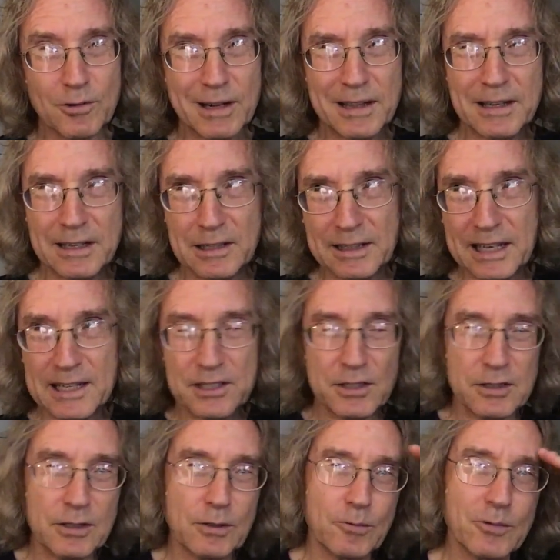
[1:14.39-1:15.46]
or I think in the case
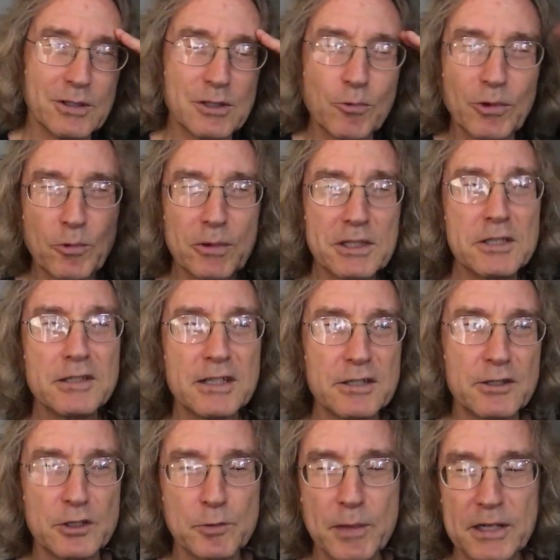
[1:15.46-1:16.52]
of the Wilson, well, Wilson
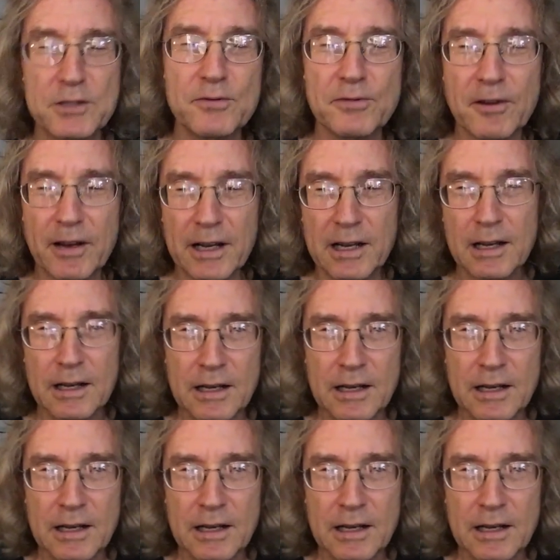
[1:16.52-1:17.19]
doesn't specify